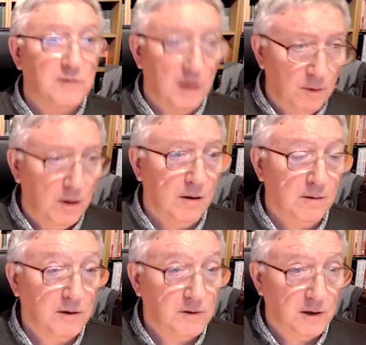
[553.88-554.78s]
They were.
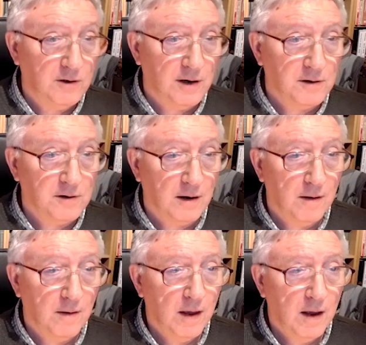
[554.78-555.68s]
This is interesting.
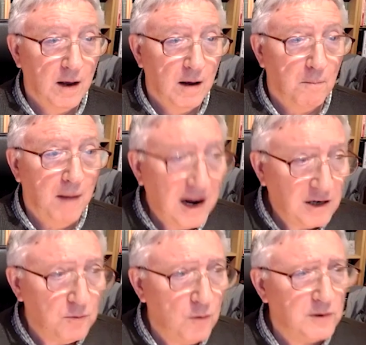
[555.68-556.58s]

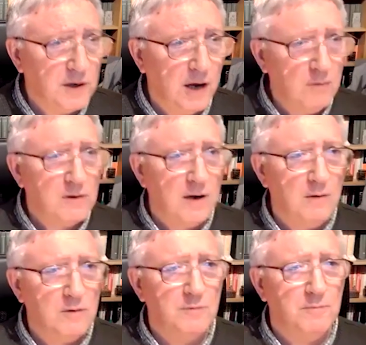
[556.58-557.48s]
Mass movements, huge
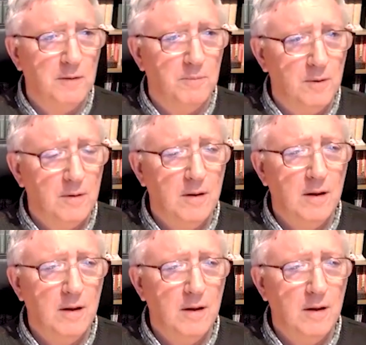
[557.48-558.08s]
crowds of people